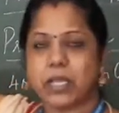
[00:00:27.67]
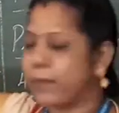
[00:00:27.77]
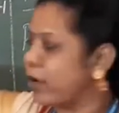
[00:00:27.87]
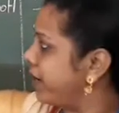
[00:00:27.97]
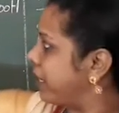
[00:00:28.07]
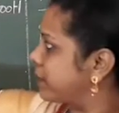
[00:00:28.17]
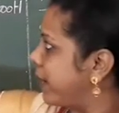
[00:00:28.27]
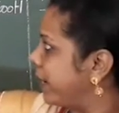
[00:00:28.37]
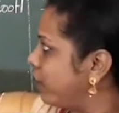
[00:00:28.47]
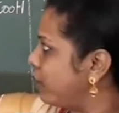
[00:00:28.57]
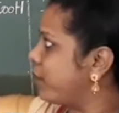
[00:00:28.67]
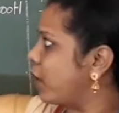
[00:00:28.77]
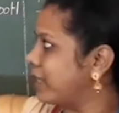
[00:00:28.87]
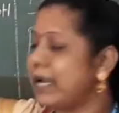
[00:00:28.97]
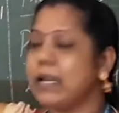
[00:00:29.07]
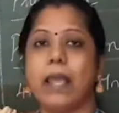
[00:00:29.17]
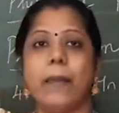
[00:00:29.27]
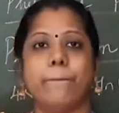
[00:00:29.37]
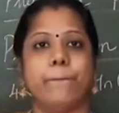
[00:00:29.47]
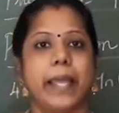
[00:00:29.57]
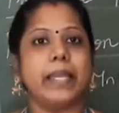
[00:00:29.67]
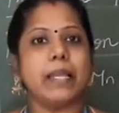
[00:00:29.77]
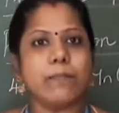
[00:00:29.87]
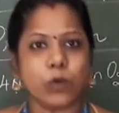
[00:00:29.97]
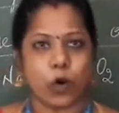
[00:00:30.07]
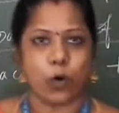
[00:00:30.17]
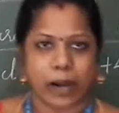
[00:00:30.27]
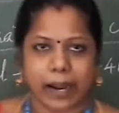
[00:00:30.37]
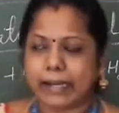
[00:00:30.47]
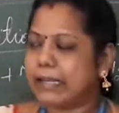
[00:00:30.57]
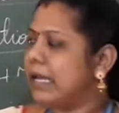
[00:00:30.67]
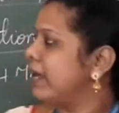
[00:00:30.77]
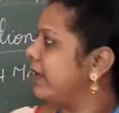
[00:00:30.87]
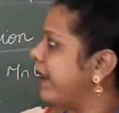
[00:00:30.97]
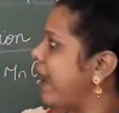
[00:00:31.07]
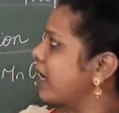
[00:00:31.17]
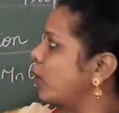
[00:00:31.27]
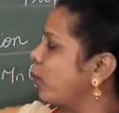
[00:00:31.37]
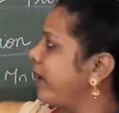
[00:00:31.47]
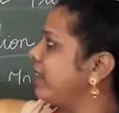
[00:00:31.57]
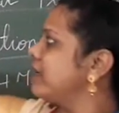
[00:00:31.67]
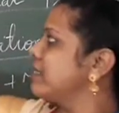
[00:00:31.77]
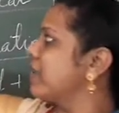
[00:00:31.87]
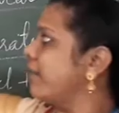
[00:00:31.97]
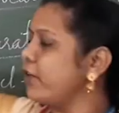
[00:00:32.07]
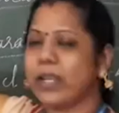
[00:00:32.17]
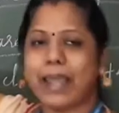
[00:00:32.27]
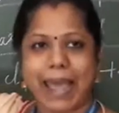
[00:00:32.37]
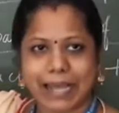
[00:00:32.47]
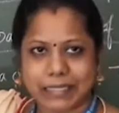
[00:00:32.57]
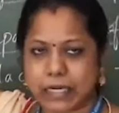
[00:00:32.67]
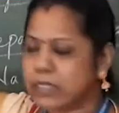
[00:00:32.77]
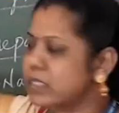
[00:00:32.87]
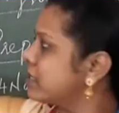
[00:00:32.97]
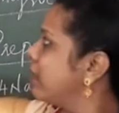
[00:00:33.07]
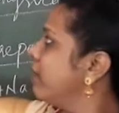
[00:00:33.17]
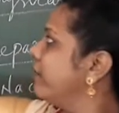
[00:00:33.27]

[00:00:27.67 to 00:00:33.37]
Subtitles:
I am going to explain you. For that barium chloride react with sulfuric acids,